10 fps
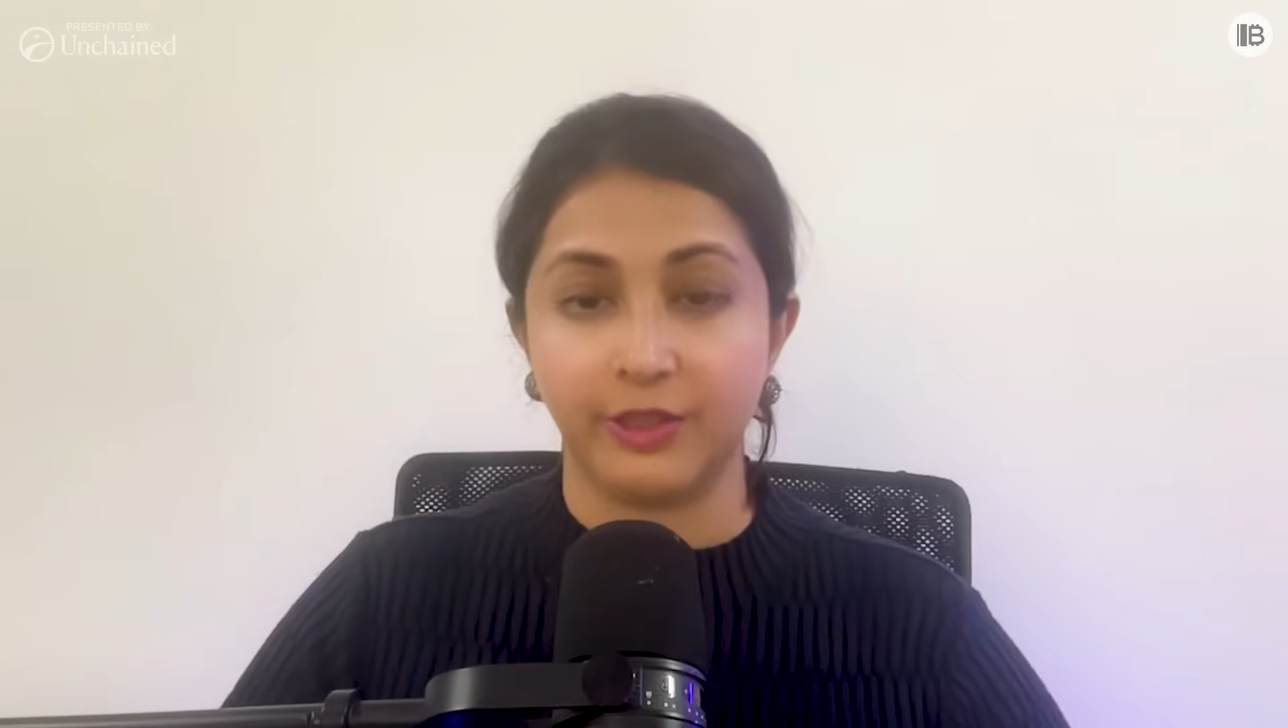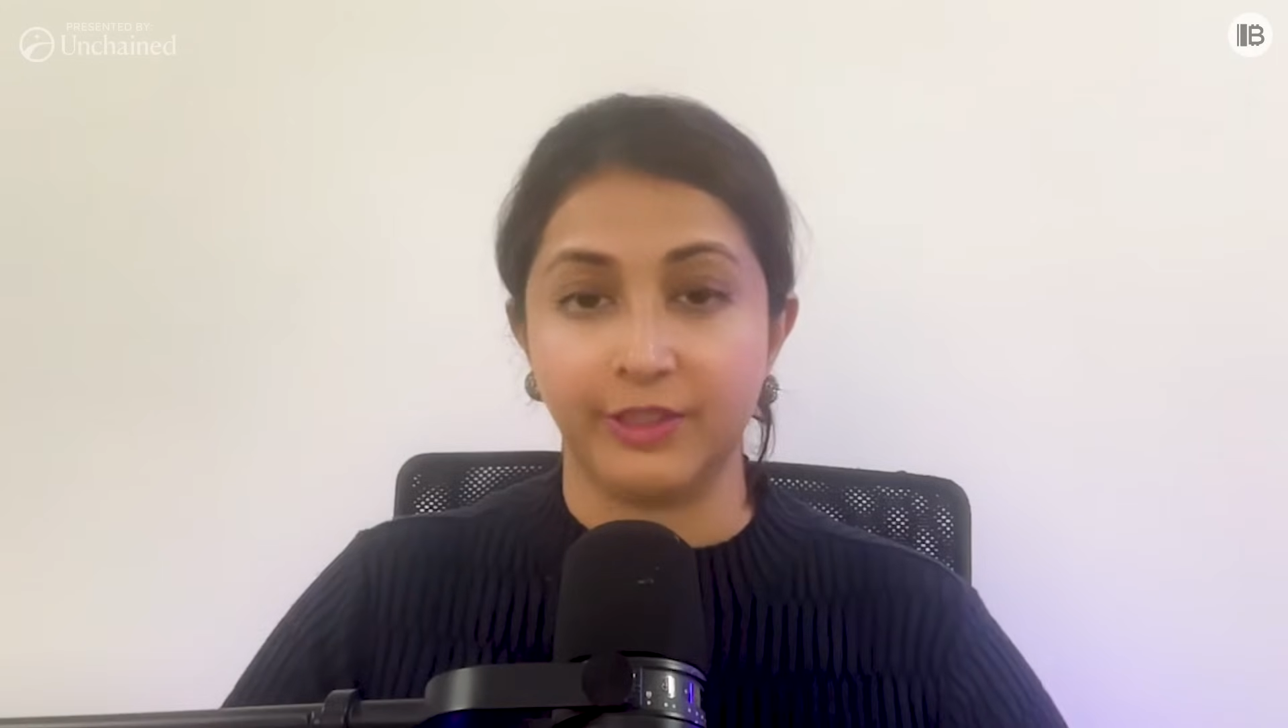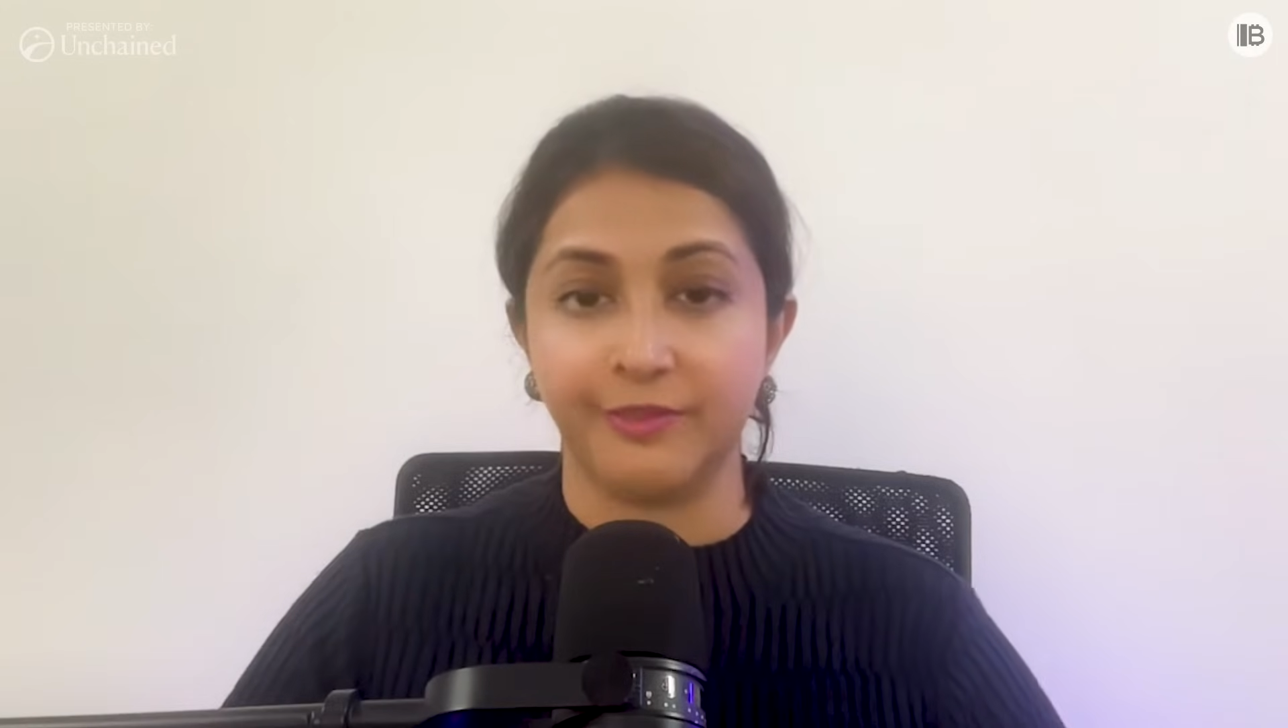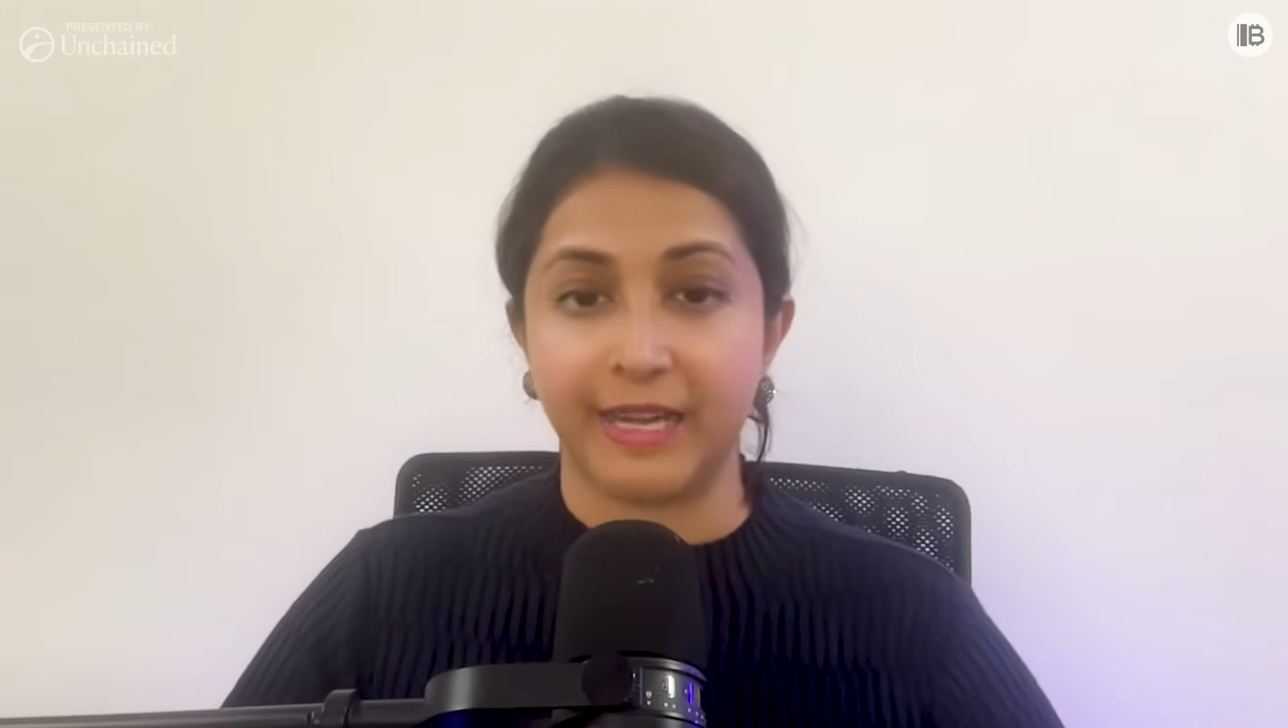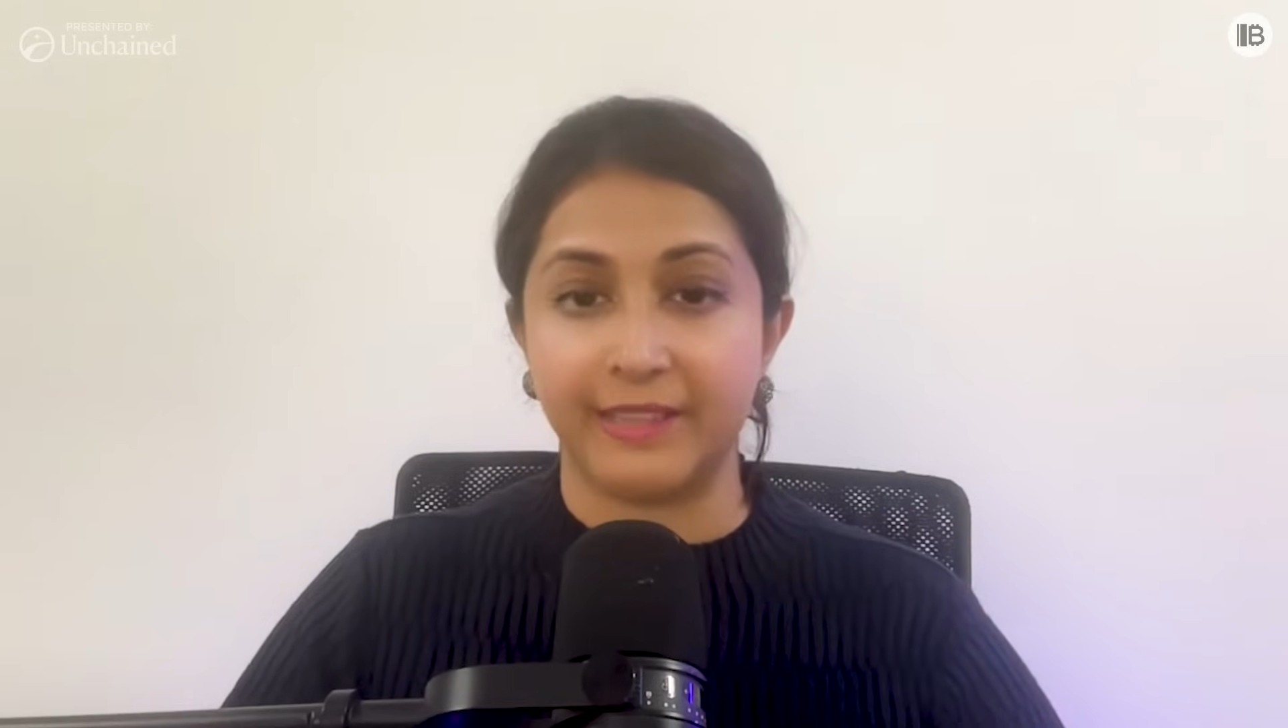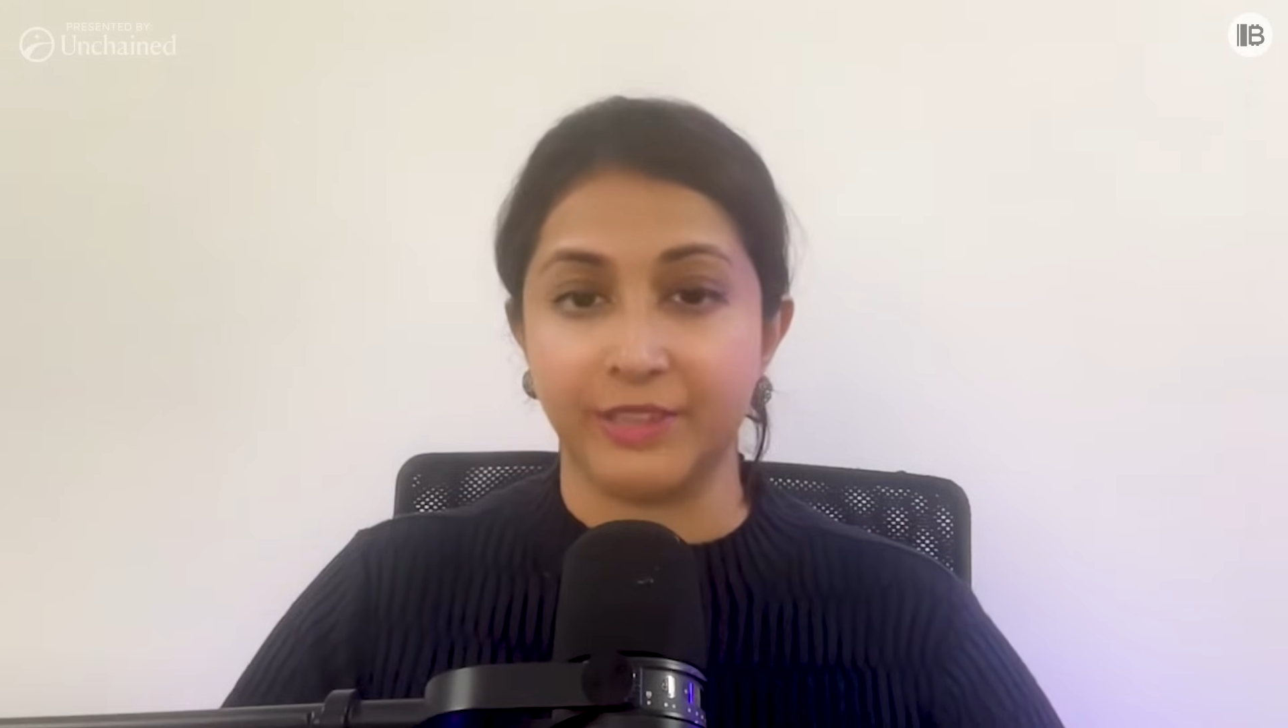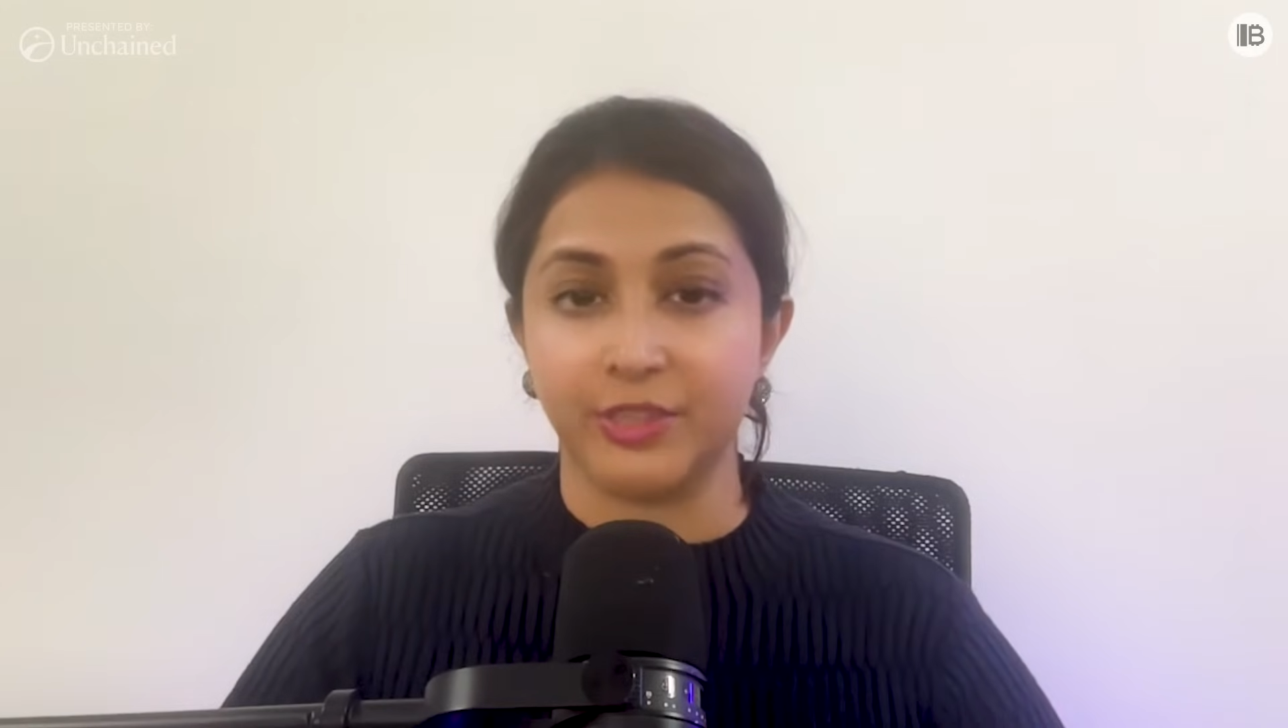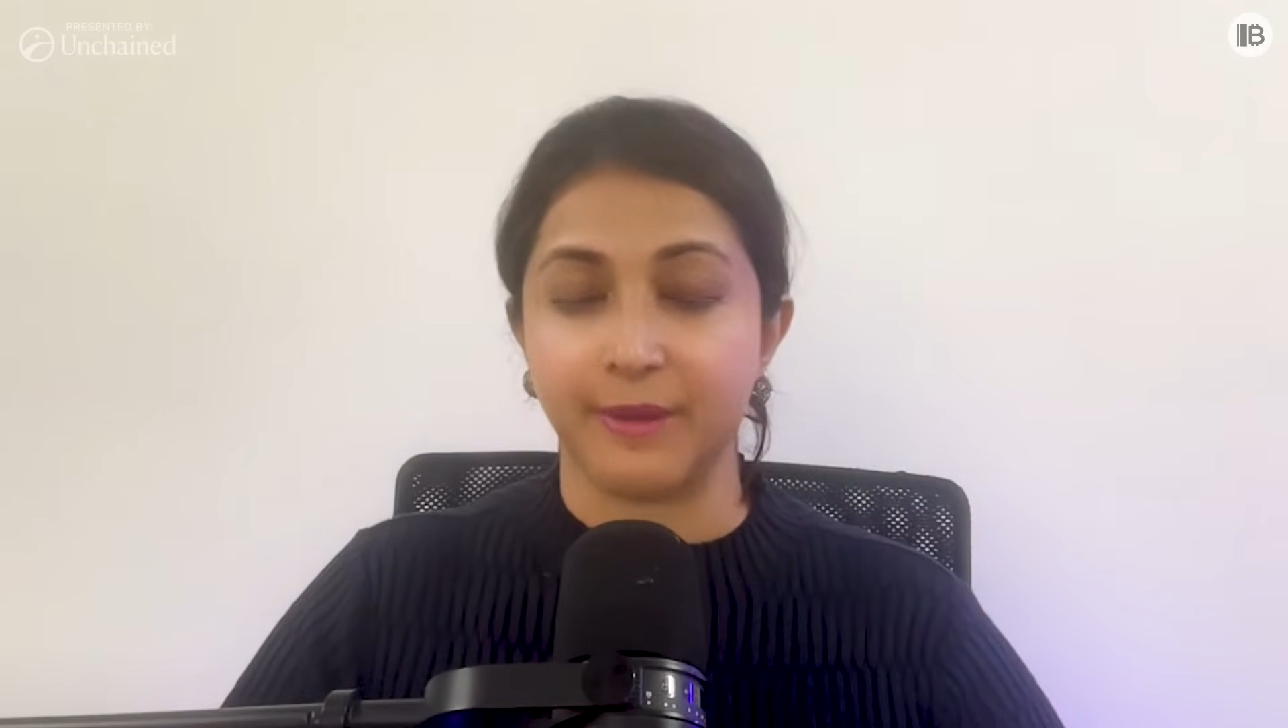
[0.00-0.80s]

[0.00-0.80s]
defense